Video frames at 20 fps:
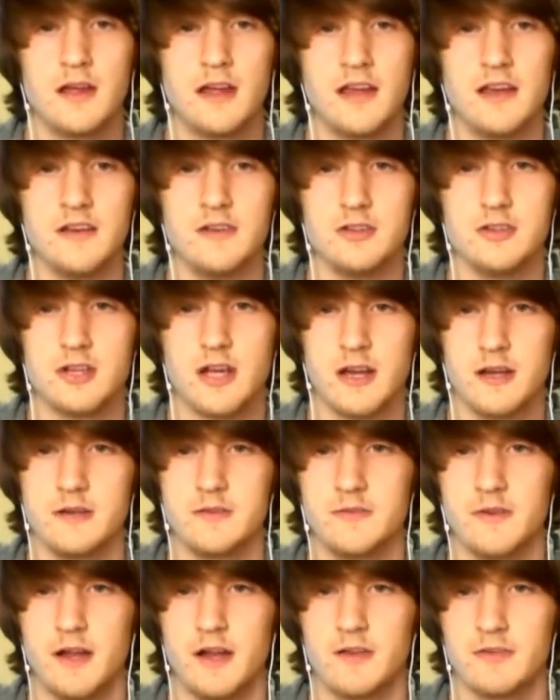and you kind
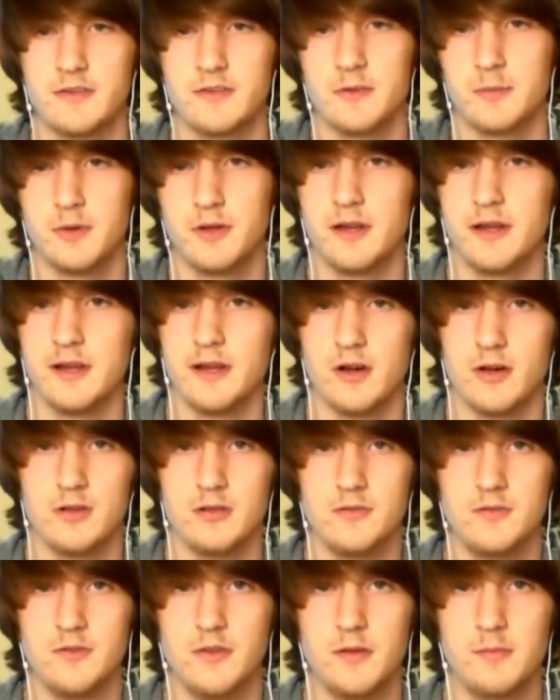of have to play
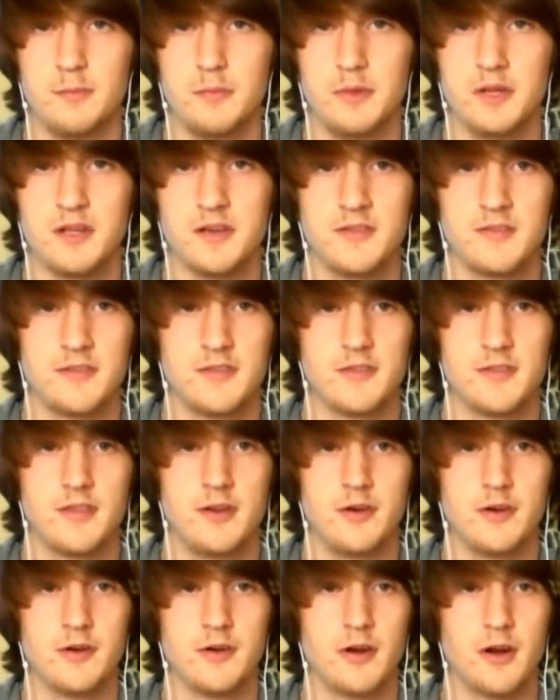all of them because
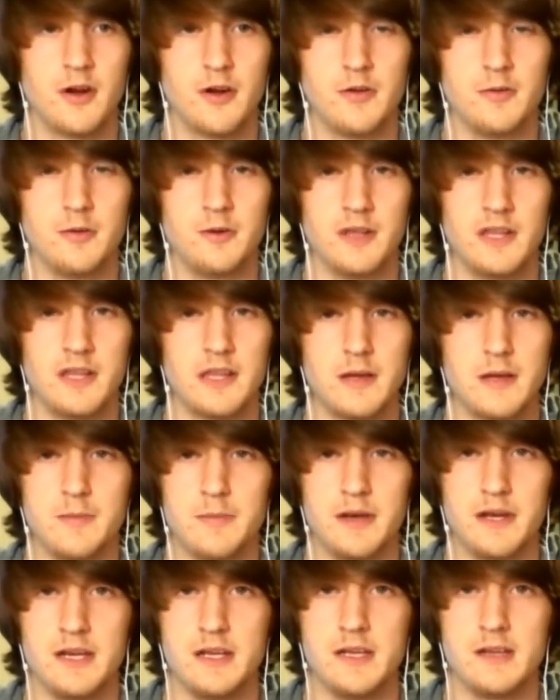there aren't really that
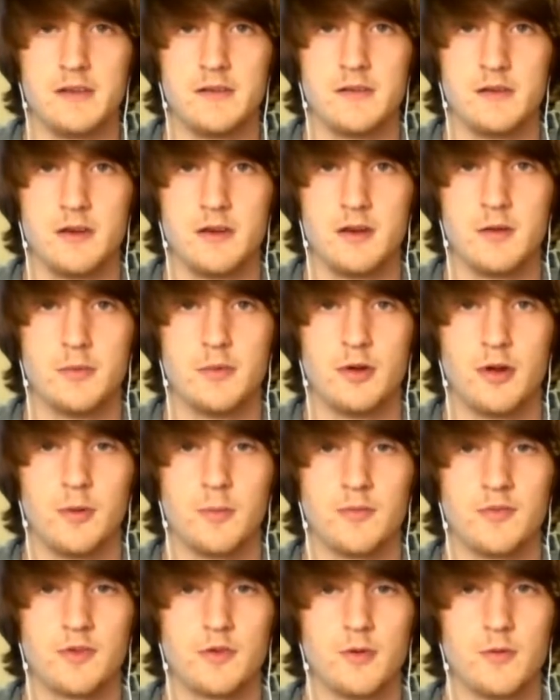many Noble
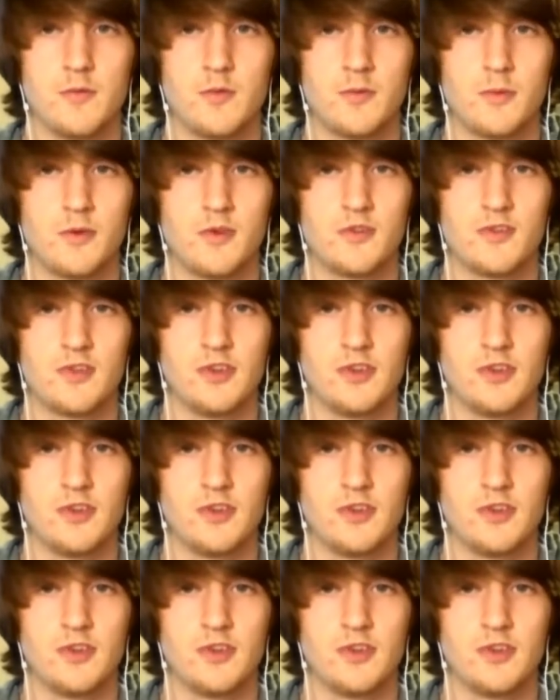Arms equip spells,